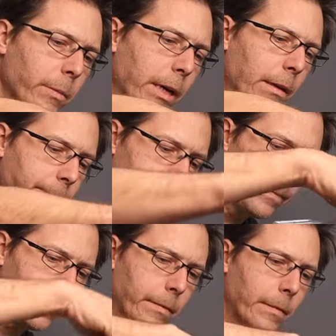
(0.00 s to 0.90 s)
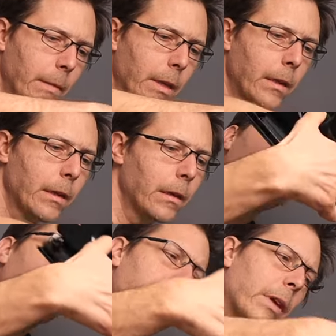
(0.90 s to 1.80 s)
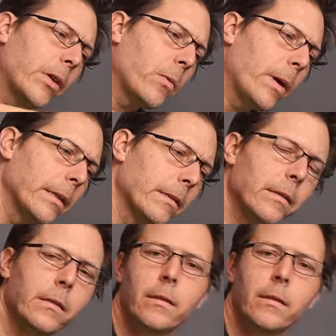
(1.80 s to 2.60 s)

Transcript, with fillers: the bottom, 1100 watts,